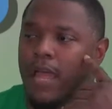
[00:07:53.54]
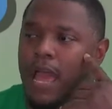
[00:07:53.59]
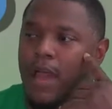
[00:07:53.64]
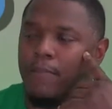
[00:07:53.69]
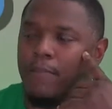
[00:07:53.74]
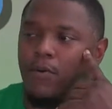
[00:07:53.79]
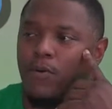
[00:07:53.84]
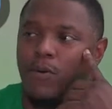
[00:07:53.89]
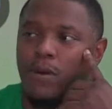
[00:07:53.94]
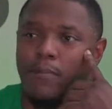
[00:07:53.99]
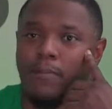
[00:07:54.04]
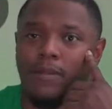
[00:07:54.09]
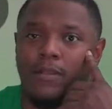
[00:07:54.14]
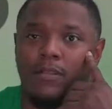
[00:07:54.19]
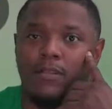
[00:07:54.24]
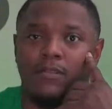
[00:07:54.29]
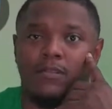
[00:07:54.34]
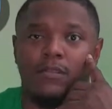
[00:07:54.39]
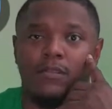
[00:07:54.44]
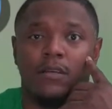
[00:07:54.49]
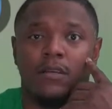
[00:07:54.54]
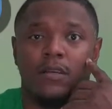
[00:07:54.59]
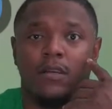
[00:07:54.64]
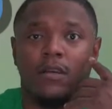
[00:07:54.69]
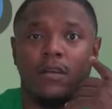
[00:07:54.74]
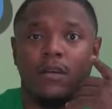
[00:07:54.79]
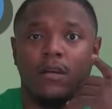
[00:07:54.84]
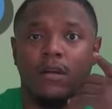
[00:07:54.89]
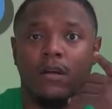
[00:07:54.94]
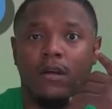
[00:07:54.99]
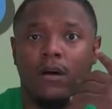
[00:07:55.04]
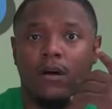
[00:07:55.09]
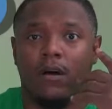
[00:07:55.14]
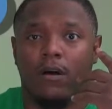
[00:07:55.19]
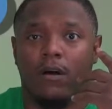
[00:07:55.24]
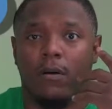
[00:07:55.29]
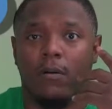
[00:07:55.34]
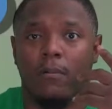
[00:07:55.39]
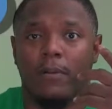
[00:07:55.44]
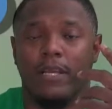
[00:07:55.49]
happy Women's
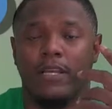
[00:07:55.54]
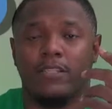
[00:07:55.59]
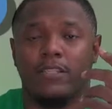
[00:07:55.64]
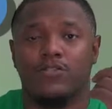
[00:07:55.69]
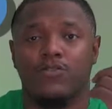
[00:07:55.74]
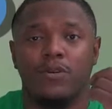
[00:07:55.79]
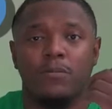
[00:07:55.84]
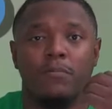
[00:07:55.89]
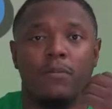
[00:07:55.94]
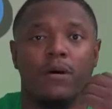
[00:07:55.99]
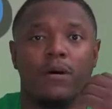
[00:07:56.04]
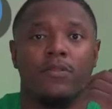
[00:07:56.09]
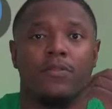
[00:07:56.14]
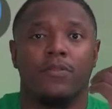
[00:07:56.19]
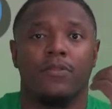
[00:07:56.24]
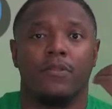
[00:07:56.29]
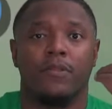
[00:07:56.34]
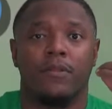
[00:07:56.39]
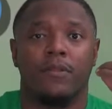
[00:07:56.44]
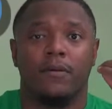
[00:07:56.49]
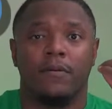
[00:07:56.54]
History Month